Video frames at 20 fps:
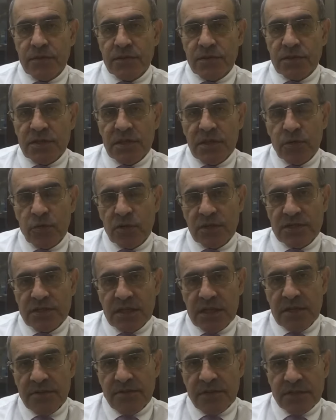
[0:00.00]
See, the word
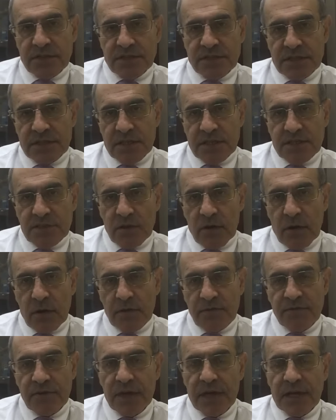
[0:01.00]
deliver receipt
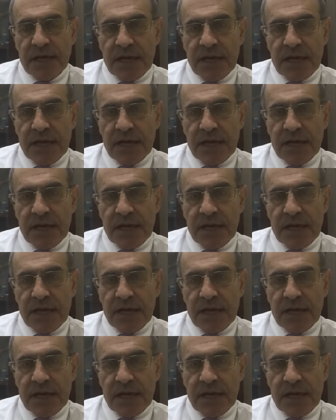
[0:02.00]
of